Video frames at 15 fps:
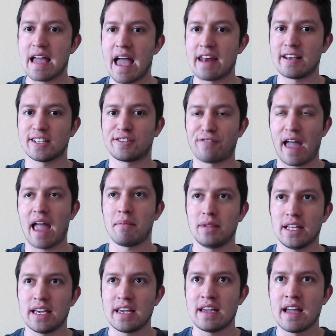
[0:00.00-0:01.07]
and his
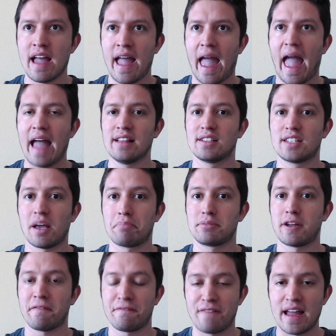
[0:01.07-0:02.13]
family ends up
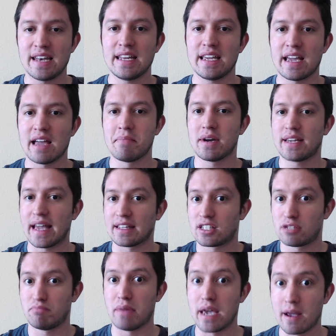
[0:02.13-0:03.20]
defending him
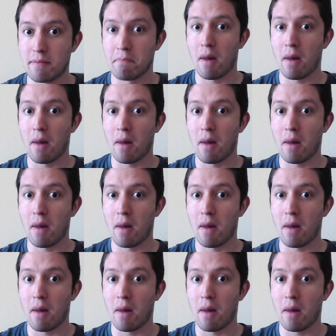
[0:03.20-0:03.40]
against Big